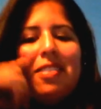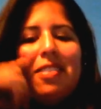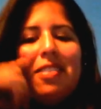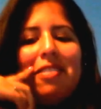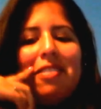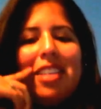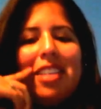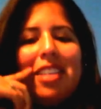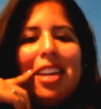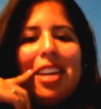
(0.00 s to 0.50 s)

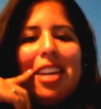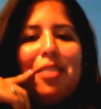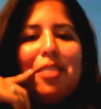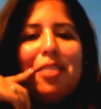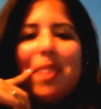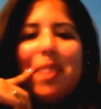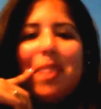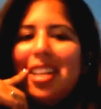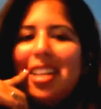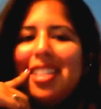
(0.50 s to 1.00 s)

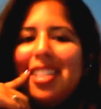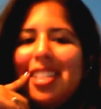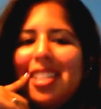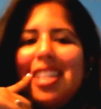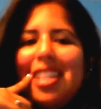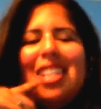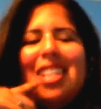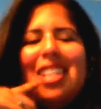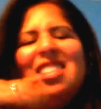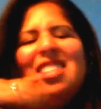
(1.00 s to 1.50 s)
15 minutes,
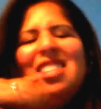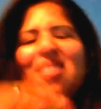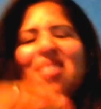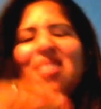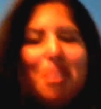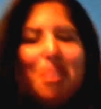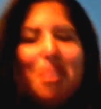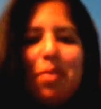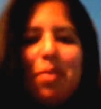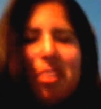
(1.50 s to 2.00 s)
and I
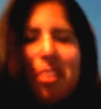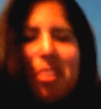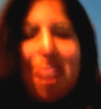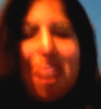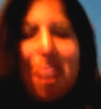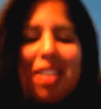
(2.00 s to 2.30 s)
don't want to put